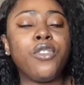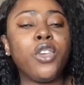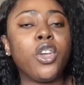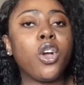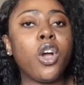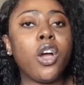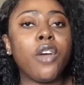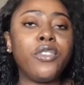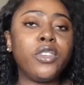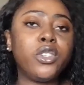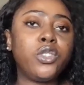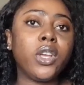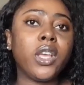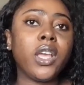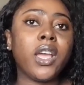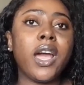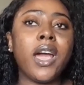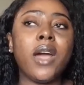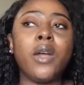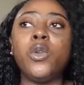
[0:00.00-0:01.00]
If you're a coffee
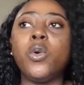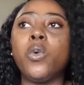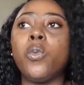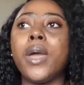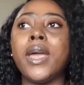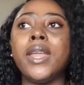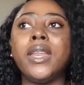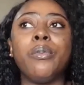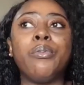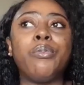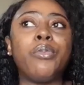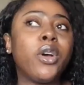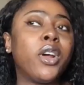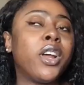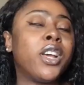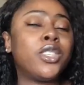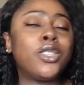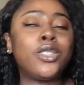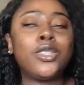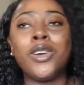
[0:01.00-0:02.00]
drinker, know where the
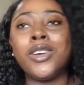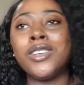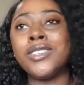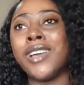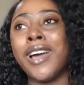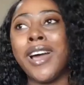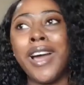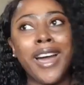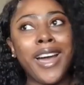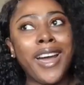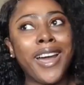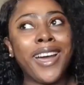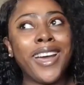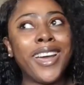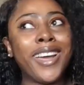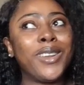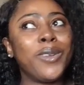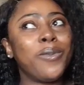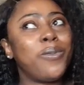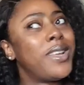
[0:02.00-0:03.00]
burger stores
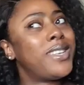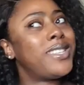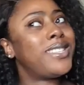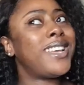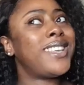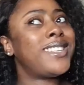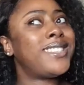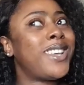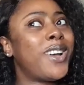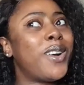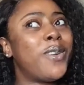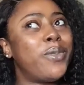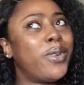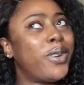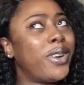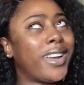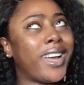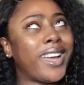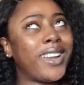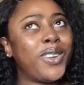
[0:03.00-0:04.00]
are, the places that sell burger.